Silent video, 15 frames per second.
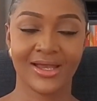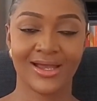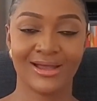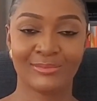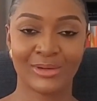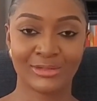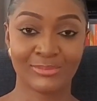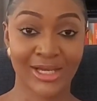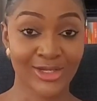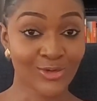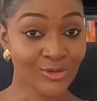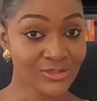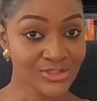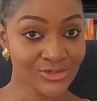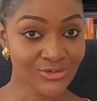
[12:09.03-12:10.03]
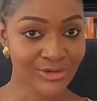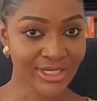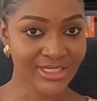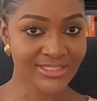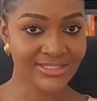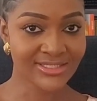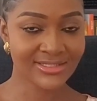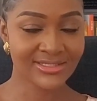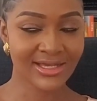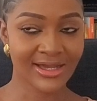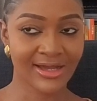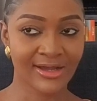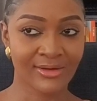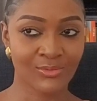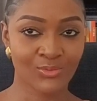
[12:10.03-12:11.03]
But by God's grace,
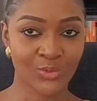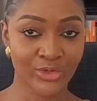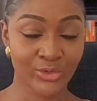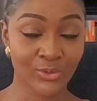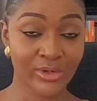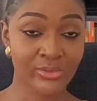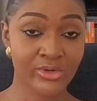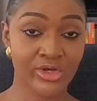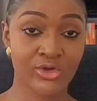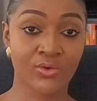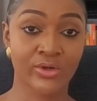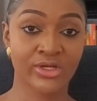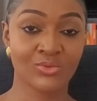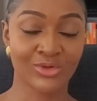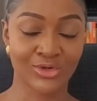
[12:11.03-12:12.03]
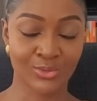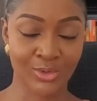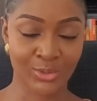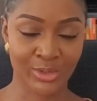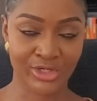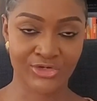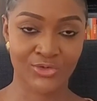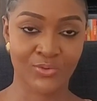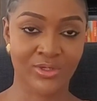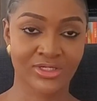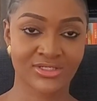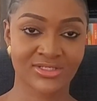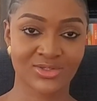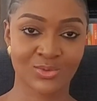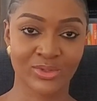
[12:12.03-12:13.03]
we know where we're going, we know what we're
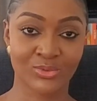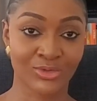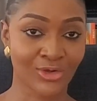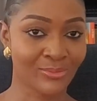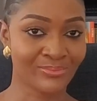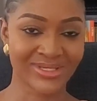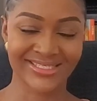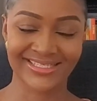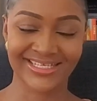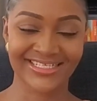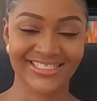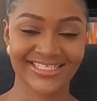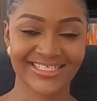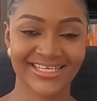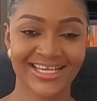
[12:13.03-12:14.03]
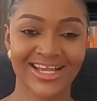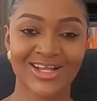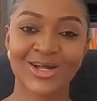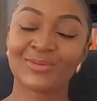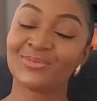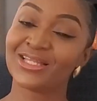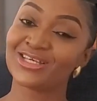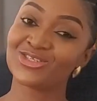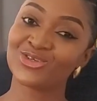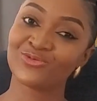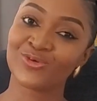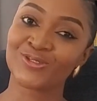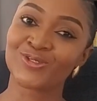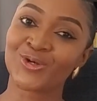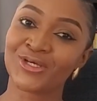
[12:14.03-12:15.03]
doing, so we will not miss it. God bless you
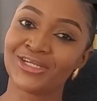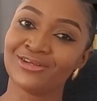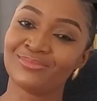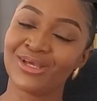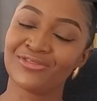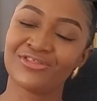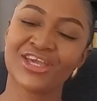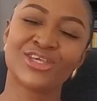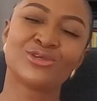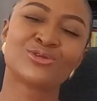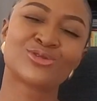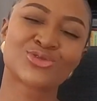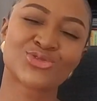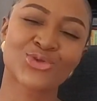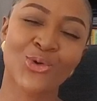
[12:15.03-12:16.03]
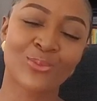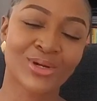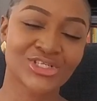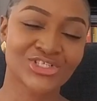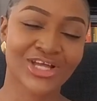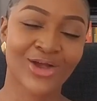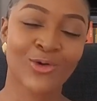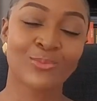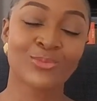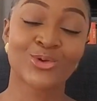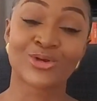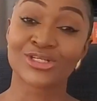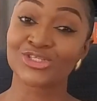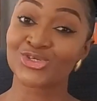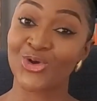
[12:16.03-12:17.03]
for joining me. Thank you so much, and I hope you
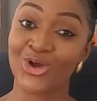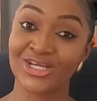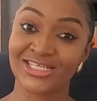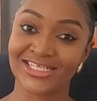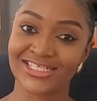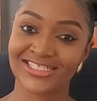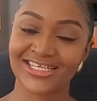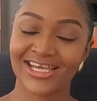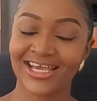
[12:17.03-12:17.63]
enjoyed it.